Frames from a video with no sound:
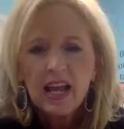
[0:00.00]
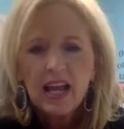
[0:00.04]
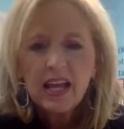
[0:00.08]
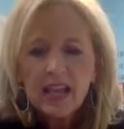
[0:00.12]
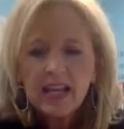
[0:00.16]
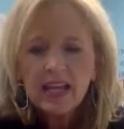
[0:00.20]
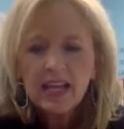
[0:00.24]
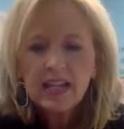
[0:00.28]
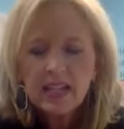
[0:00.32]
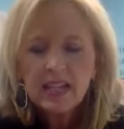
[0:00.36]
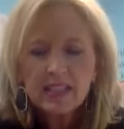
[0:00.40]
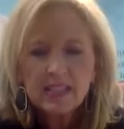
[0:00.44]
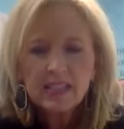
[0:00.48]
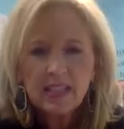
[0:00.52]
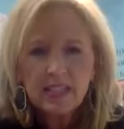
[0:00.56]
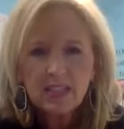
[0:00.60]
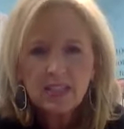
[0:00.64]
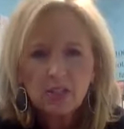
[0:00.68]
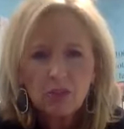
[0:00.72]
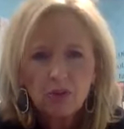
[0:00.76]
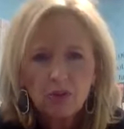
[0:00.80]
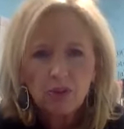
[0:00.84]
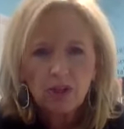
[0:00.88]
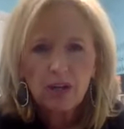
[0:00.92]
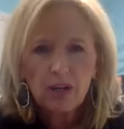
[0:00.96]
it is a
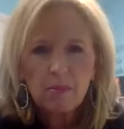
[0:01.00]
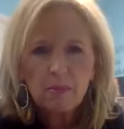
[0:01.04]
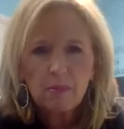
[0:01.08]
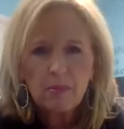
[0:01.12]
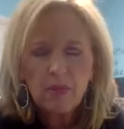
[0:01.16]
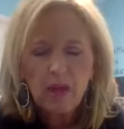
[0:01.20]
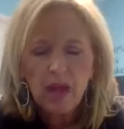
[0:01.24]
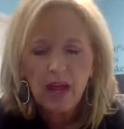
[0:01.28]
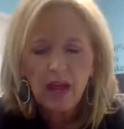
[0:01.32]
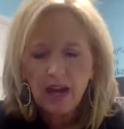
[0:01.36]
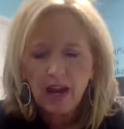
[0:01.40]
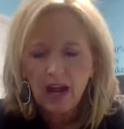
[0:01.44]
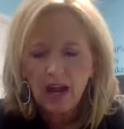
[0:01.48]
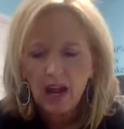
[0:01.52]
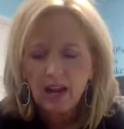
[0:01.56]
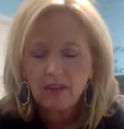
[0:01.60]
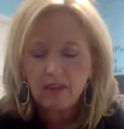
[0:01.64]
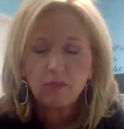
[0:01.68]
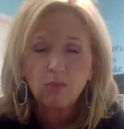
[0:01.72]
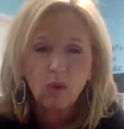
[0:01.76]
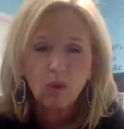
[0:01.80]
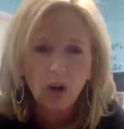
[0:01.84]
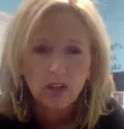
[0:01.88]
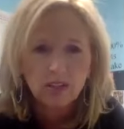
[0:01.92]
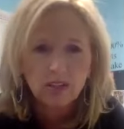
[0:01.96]
script that I
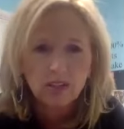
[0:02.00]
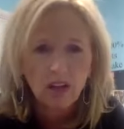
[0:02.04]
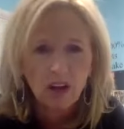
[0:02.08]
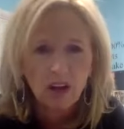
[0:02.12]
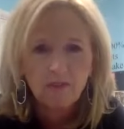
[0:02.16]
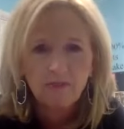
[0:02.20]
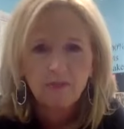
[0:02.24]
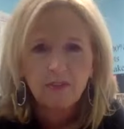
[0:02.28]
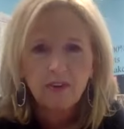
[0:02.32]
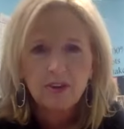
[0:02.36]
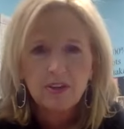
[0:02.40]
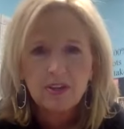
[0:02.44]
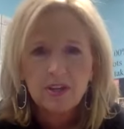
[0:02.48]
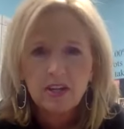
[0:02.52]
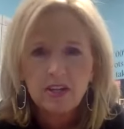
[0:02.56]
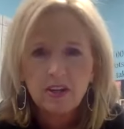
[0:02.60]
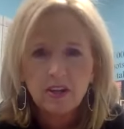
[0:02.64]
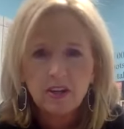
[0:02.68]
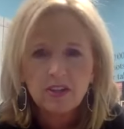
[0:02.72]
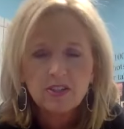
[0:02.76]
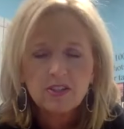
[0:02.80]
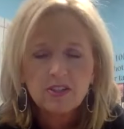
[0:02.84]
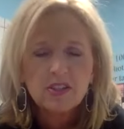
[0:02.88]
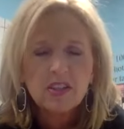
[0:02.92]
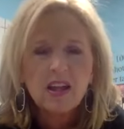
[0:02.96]
have worked on for
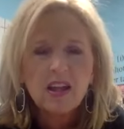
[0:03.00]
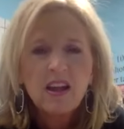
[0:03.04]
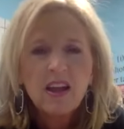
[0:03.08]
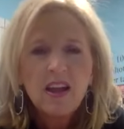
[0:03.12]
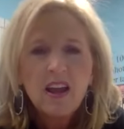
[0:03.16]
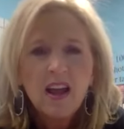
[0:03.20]
years.